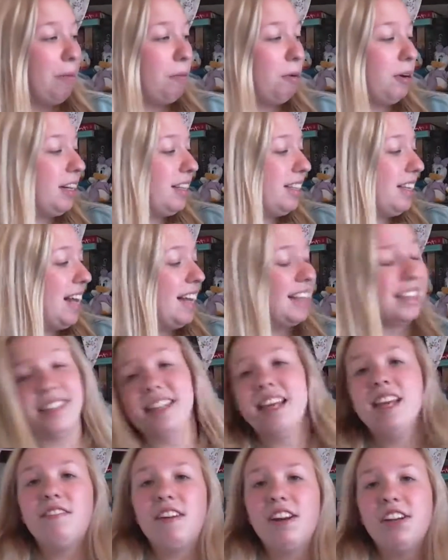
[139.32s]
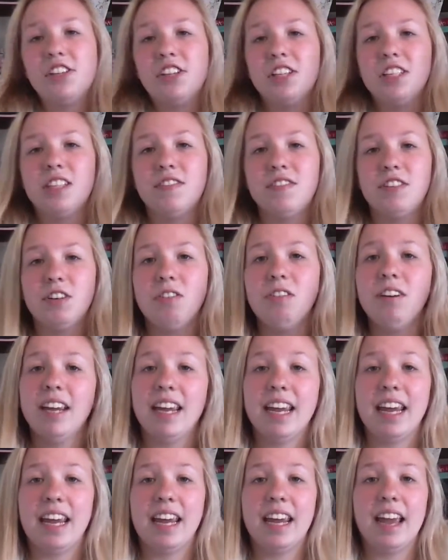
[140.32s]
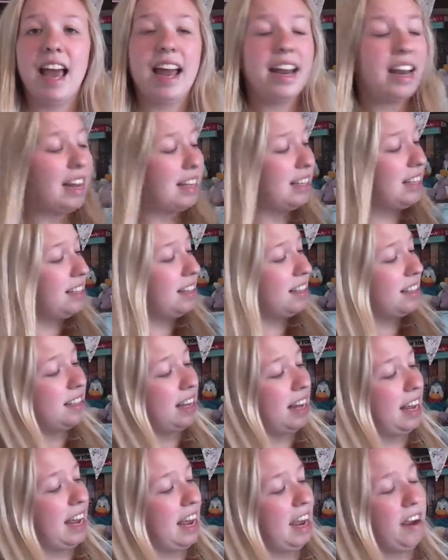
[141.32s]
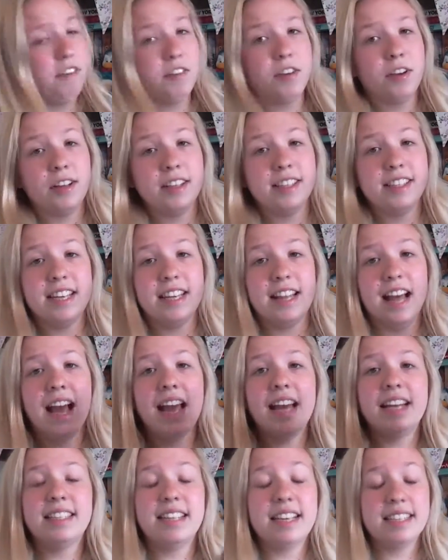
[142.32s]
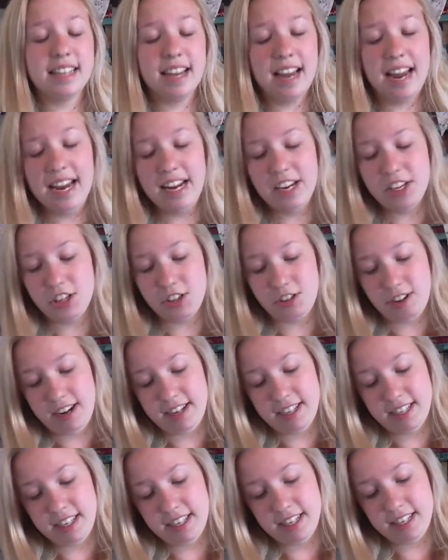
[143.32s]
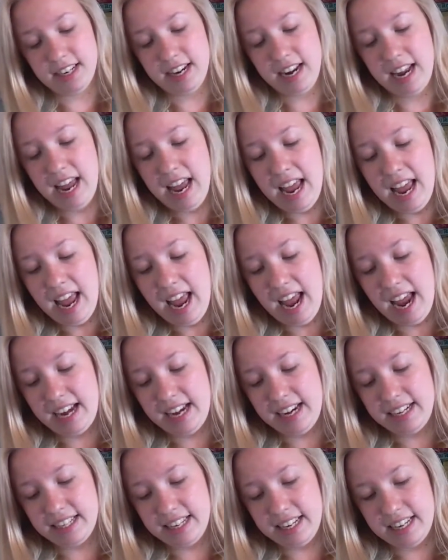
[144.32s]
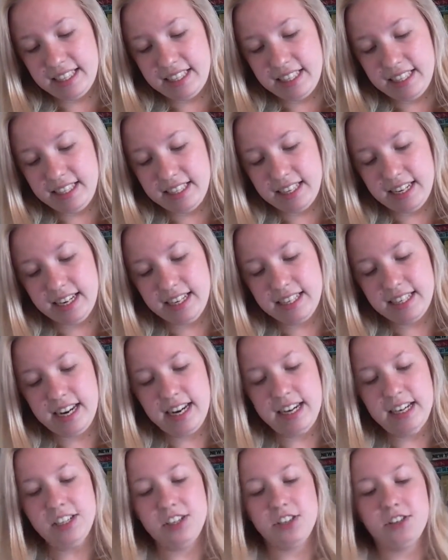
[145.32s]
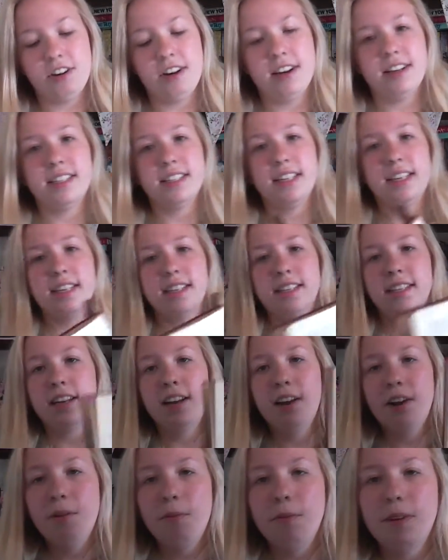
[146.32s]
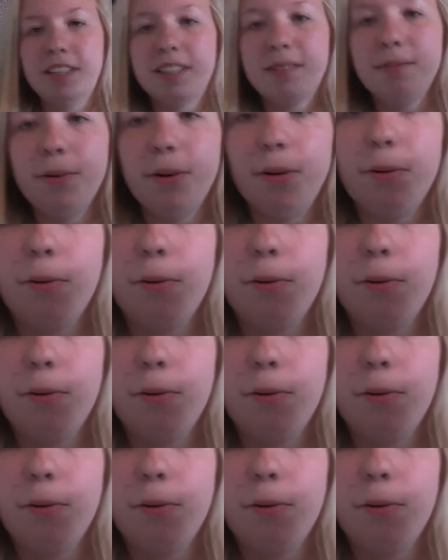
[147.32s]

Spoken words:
what it says, The Adventures of a Donkey, and as it does say here, if you can see that, it says illustrated, and it is indeed illustrated with some